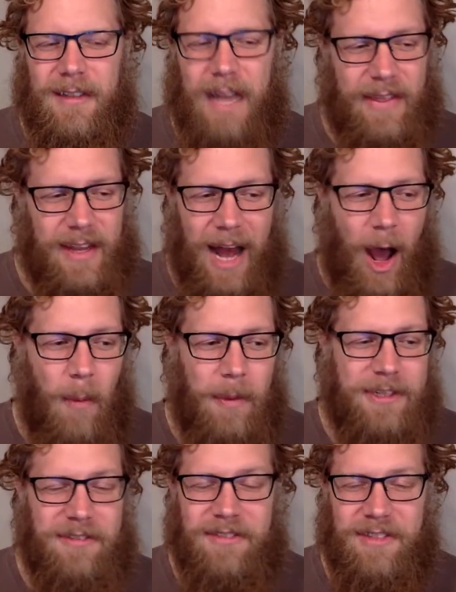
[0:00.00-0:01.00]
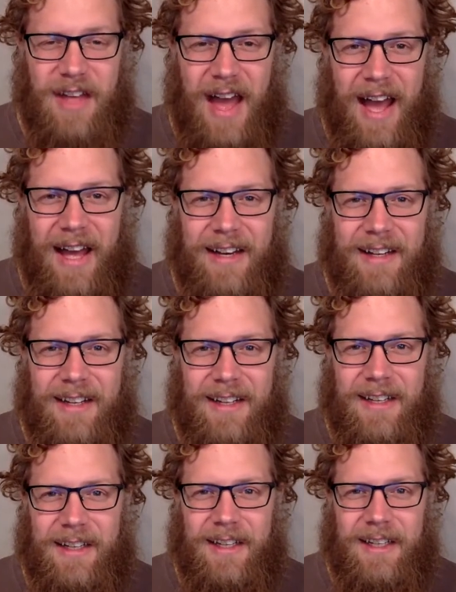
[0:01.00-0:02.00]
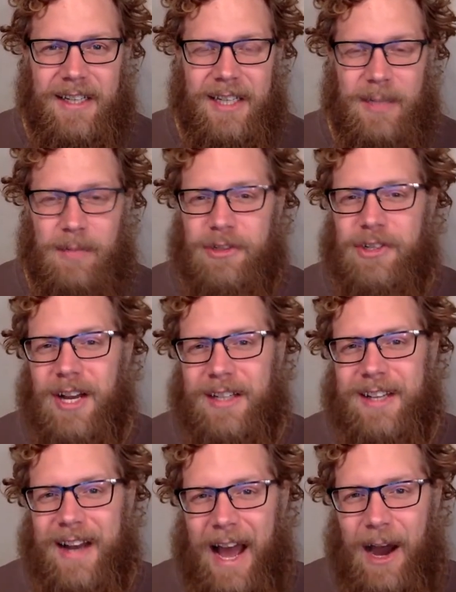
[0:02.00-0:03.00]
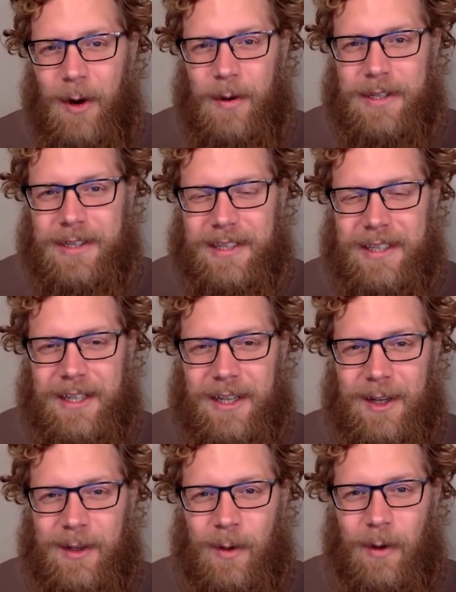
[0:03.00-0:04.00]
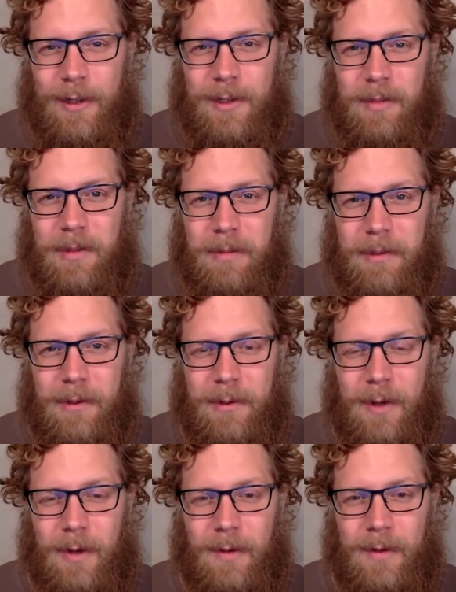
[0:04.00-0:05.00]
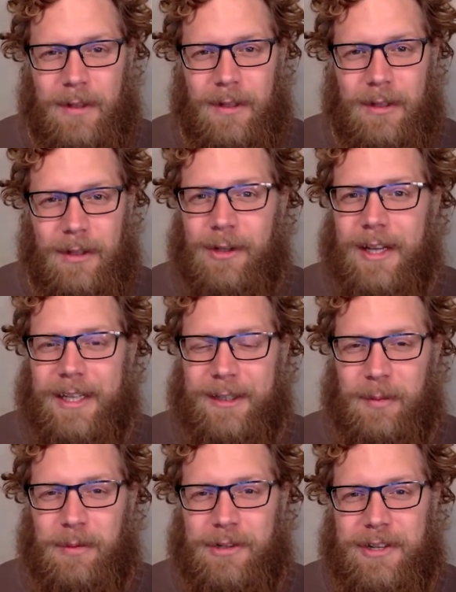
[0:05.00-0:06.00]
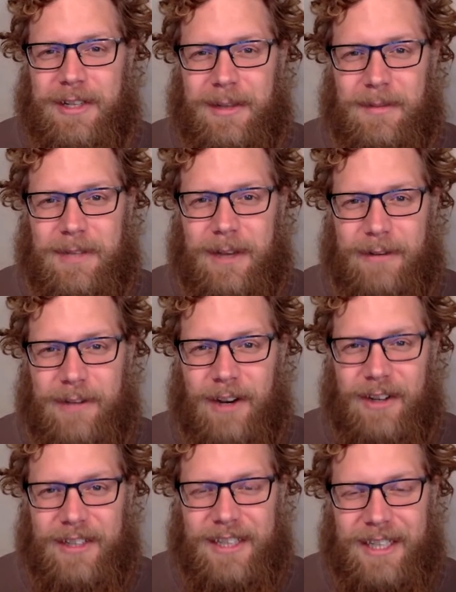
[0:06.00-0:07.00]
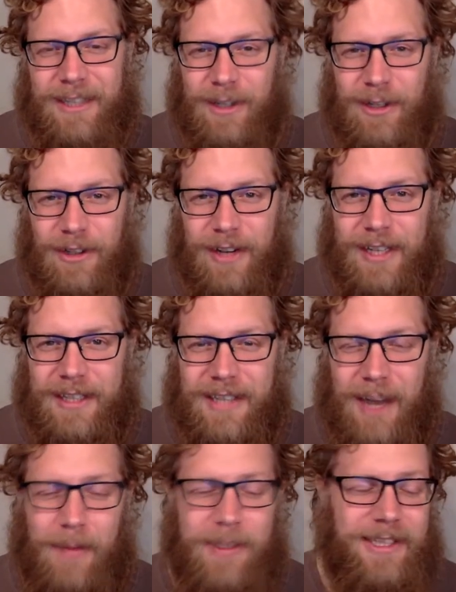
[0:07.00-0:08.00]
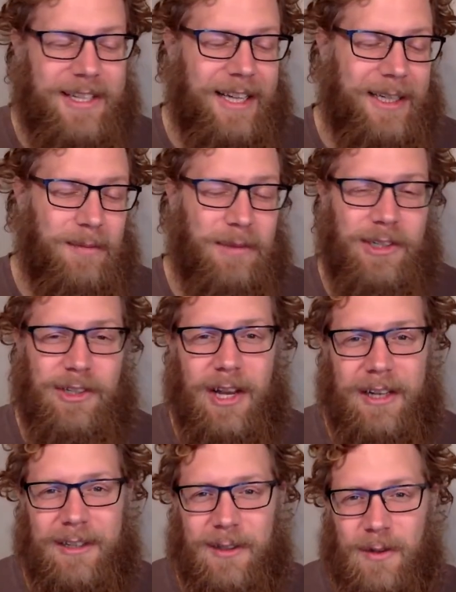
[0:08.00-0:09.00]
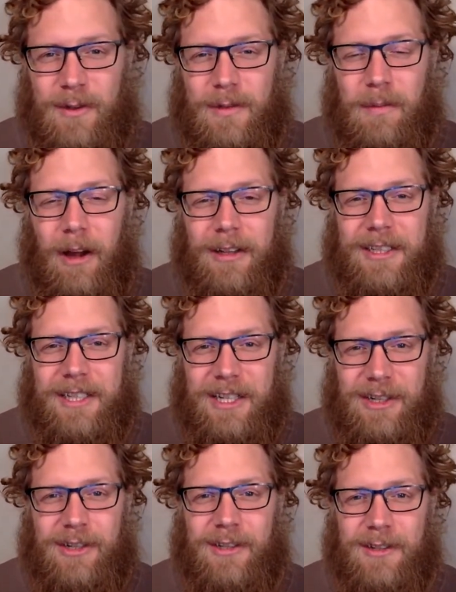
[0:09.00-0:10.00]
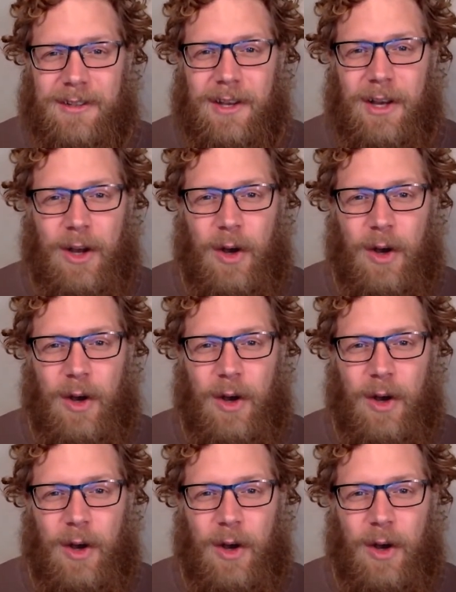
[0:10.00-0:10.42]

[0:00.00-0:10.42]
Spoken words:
And then how much of that gets projected out towards people who don't look like they're pushing themselves hard to get good grades? How much does that get projected towards politicians